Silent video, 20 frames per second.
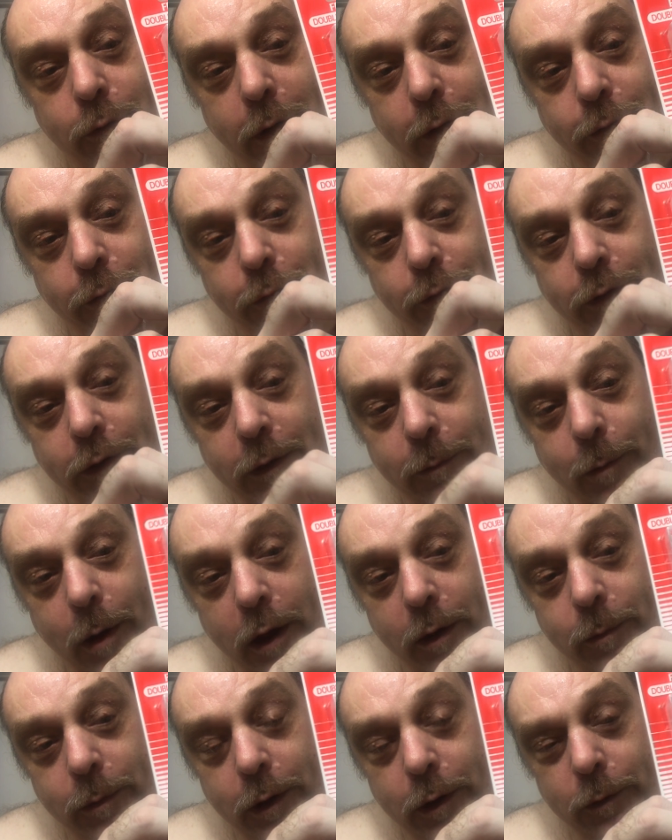razors in the
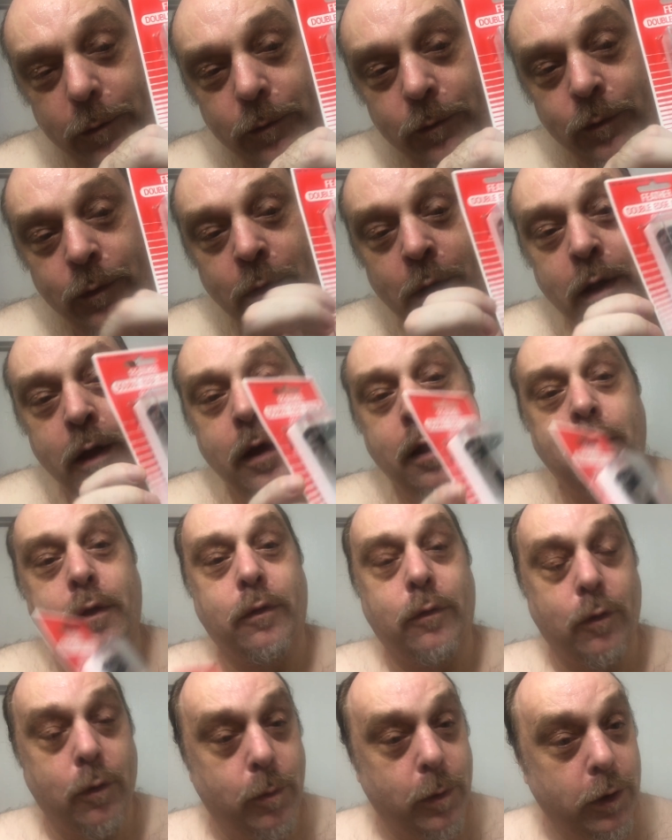bottom there.
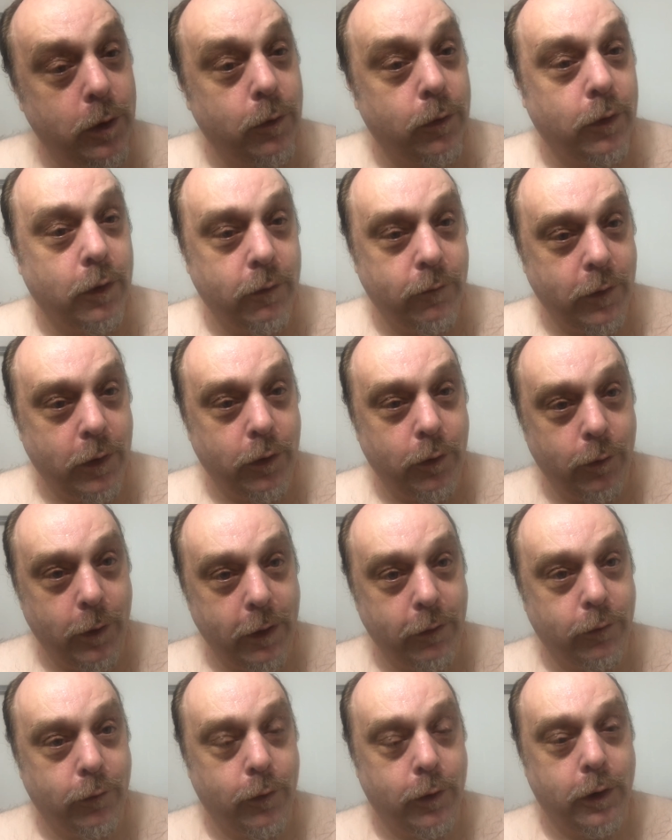We'll be using a feather
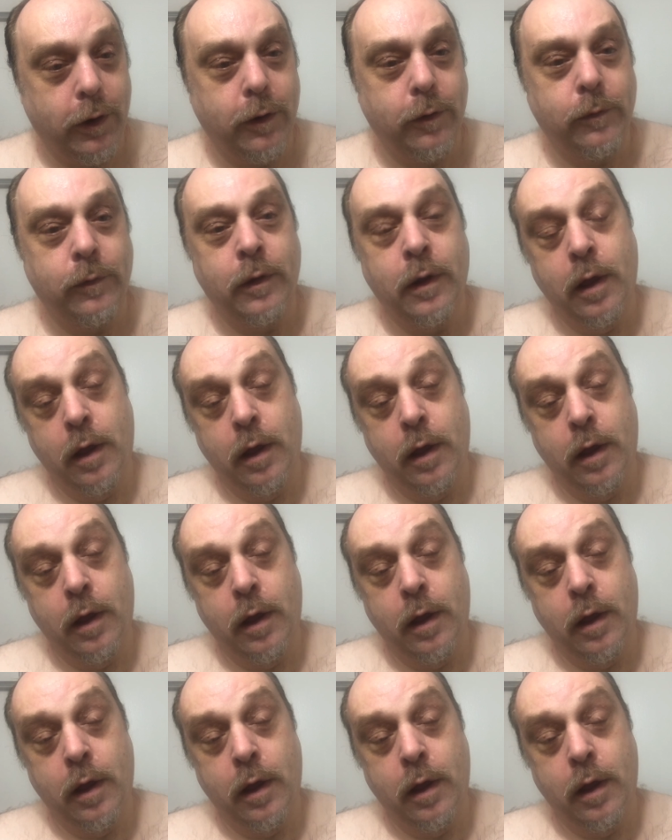razor in it.